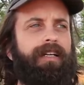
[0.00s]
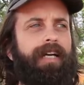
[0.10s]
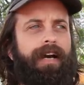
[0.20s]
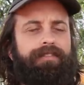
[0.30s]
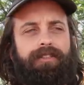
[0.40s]

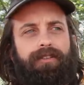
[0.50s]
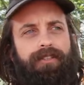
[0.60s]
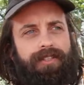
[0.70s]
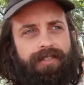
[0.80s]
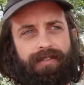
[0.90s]
after
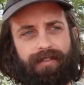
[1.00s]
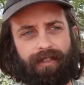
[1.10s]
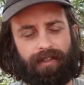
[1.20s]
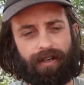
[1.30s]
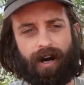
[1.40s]
this,
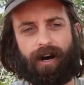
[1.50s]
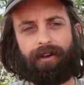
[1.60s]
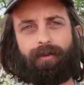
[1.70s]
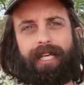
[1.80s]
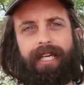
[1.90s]
the, the
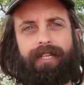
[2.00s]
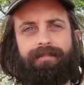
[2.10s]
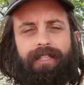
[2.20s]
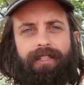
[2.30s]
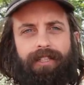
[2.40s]
ennui
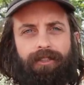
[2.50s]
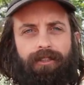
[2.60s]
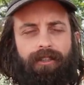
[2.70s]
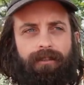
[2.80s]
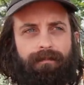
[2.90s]
of the
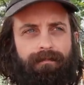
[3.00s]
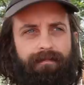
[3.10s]
initial